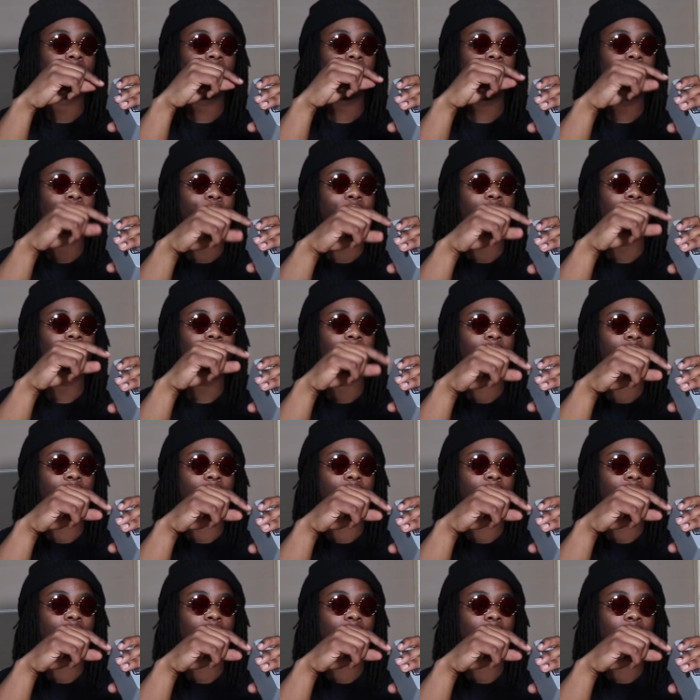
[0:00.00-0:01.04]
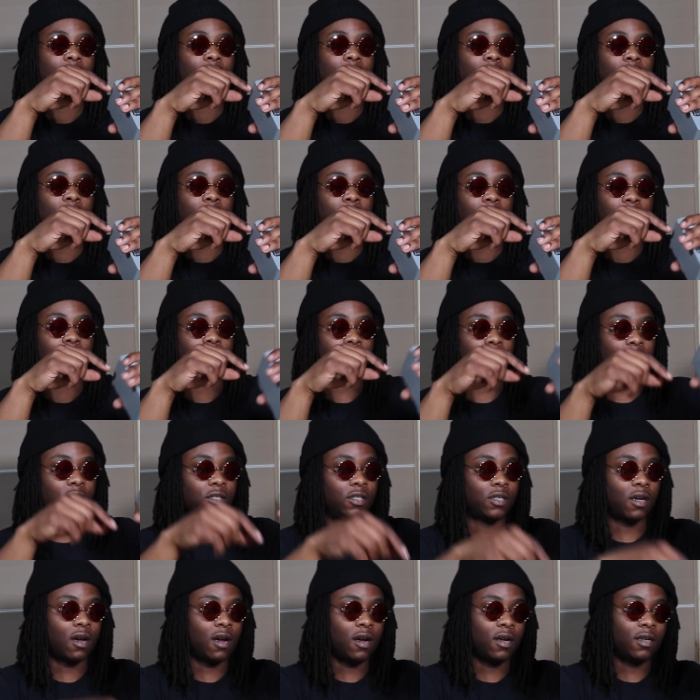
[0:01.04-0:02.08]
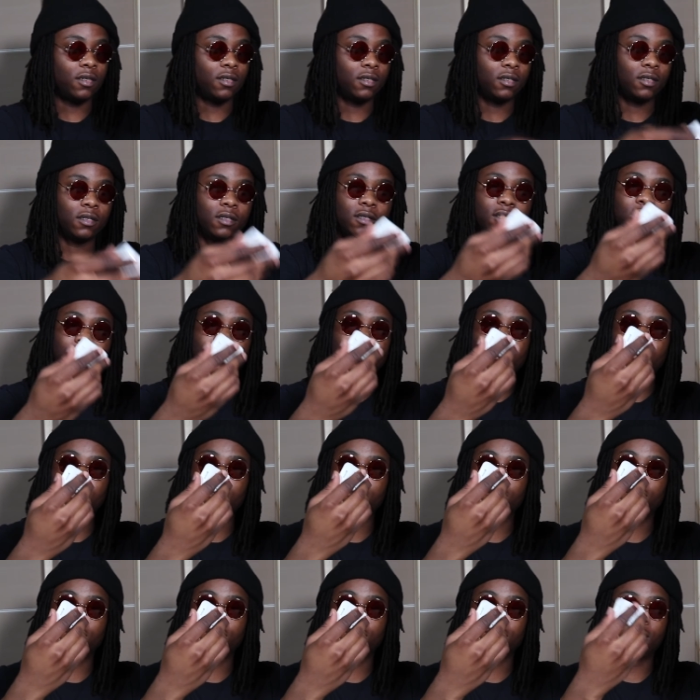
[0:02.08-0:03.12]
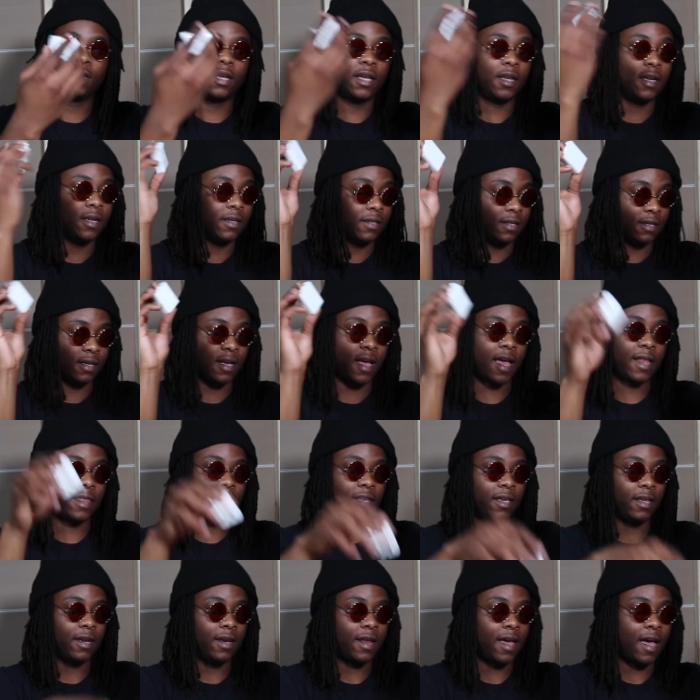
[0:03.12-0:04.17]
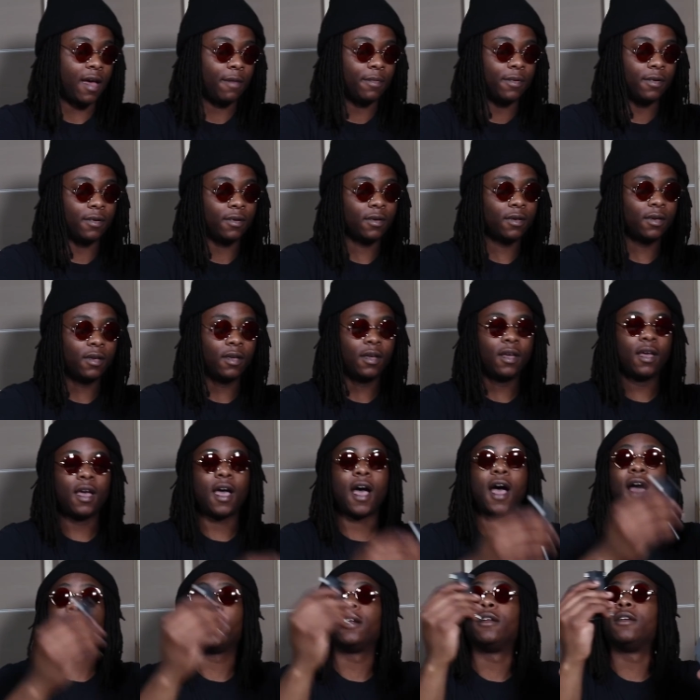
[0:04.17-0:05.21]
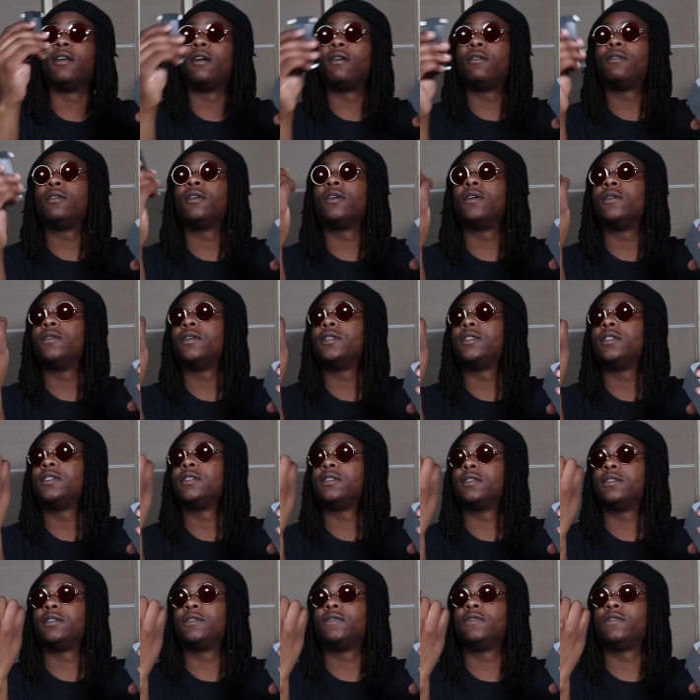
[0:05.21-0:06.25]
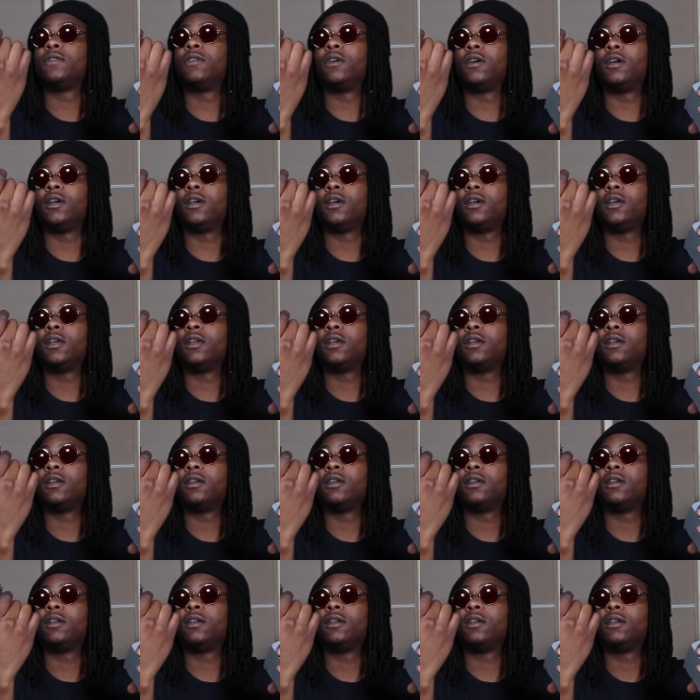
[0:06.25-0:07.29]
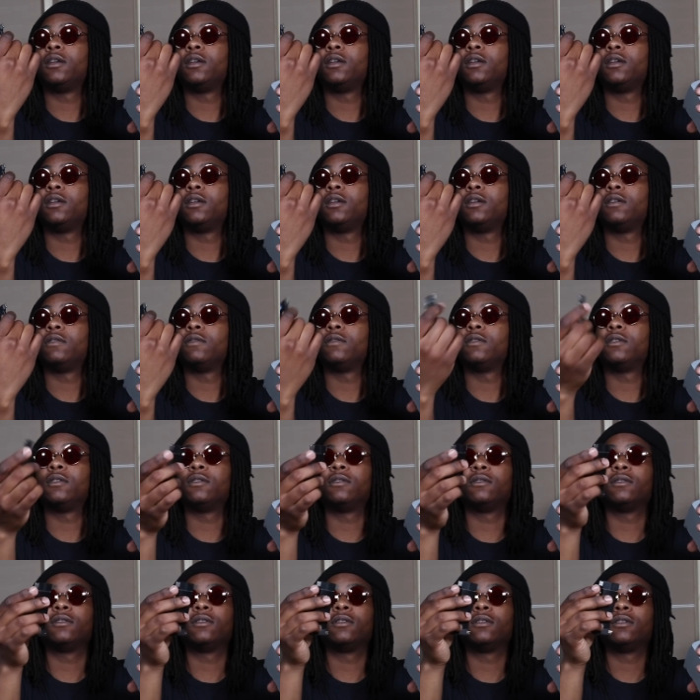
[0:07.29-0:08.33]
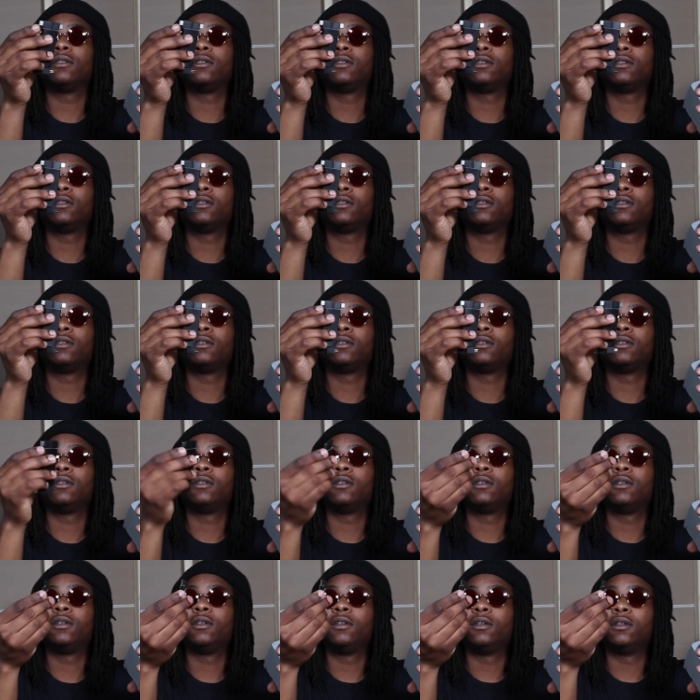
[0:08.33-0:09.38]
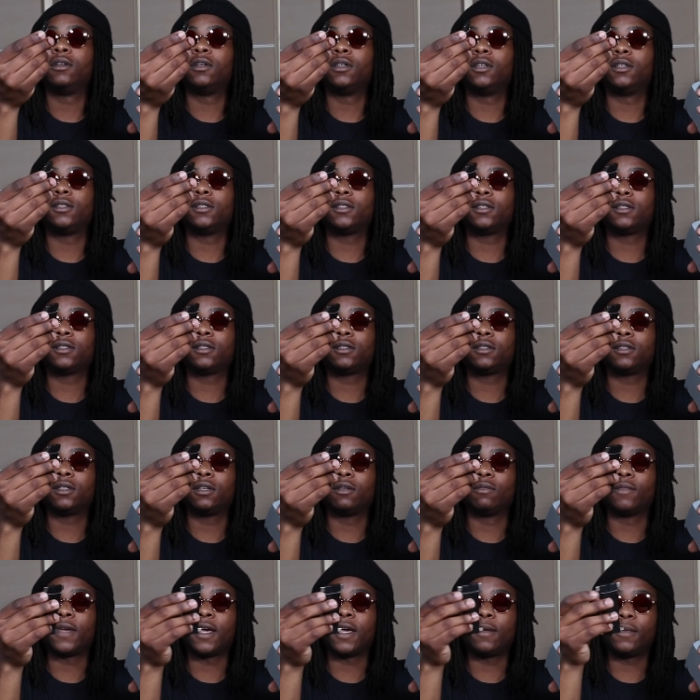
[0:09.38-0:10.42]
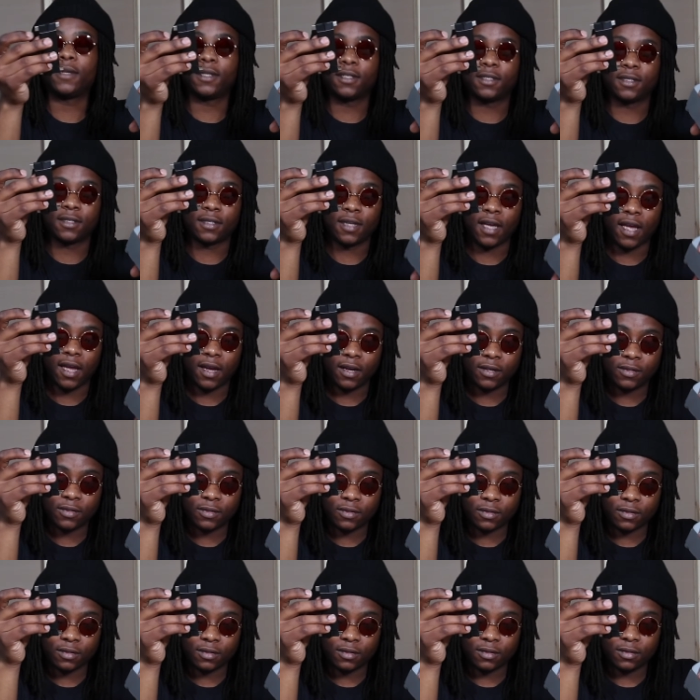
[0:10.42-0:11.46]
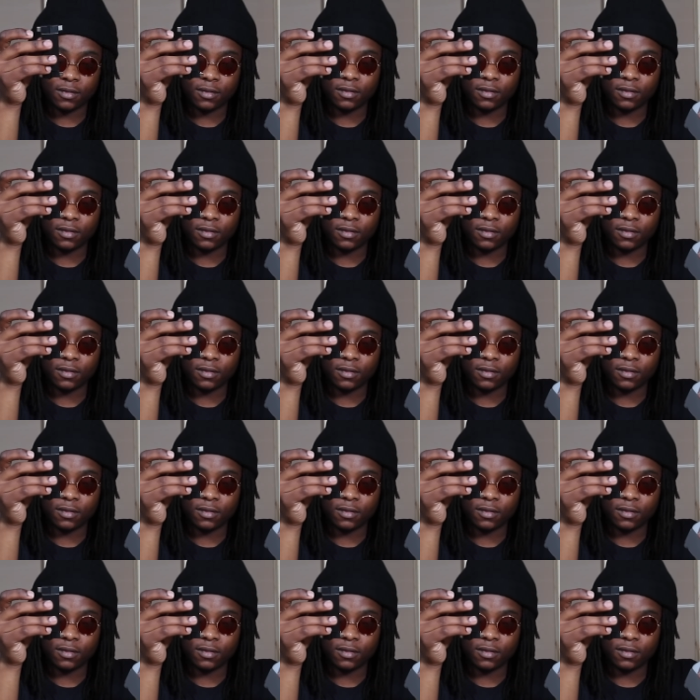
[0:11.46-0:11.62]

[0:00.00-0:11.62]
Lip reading: go up in here so I can charge it. And they got the adapter. I don't know what this is for yet. Well, it just, maybe this is extra.